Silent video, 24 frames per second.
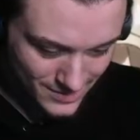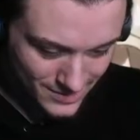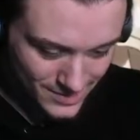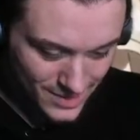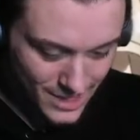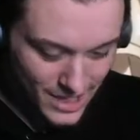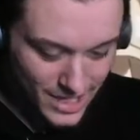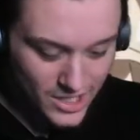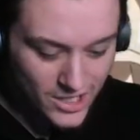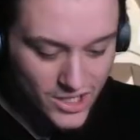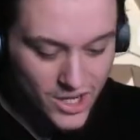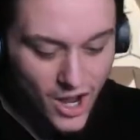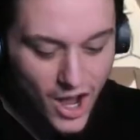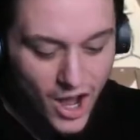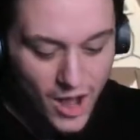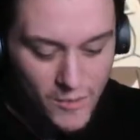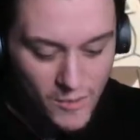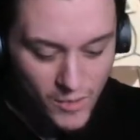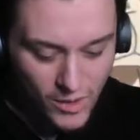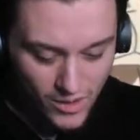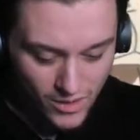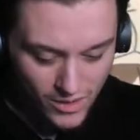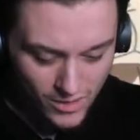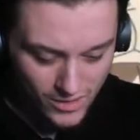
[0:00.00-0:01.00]
Ah,
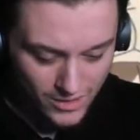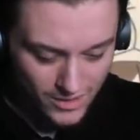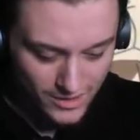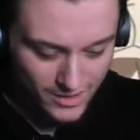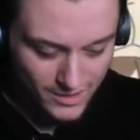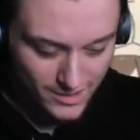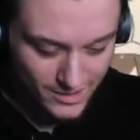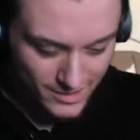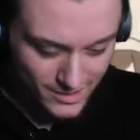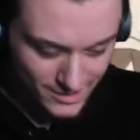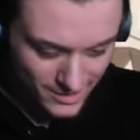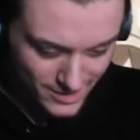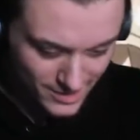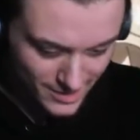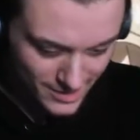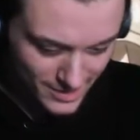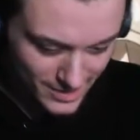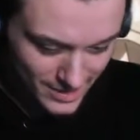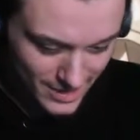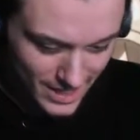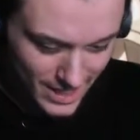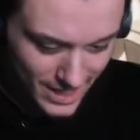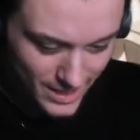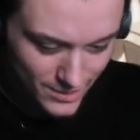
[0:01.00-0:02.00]
come on!
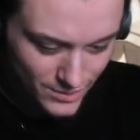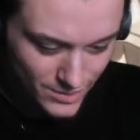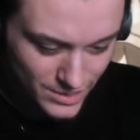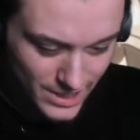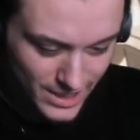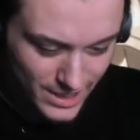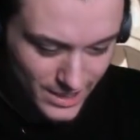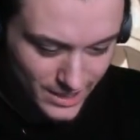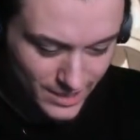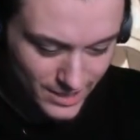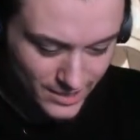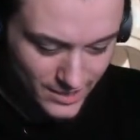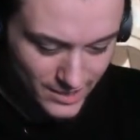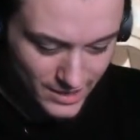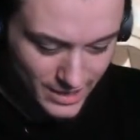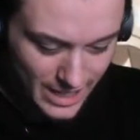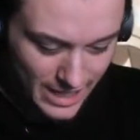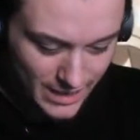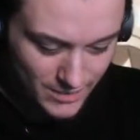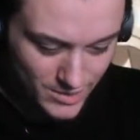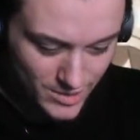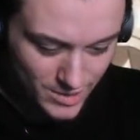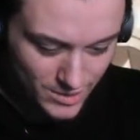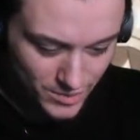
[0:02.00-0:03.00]
Are you taking the
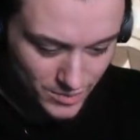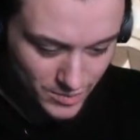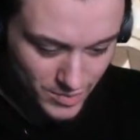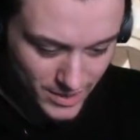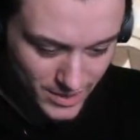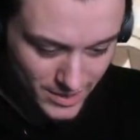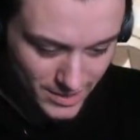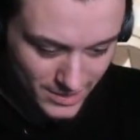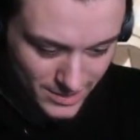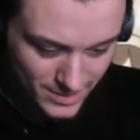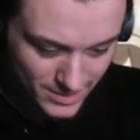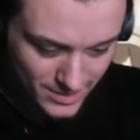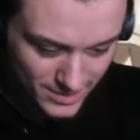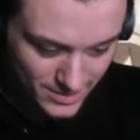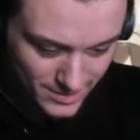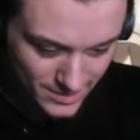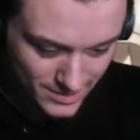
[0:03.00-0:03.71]
absolute piss?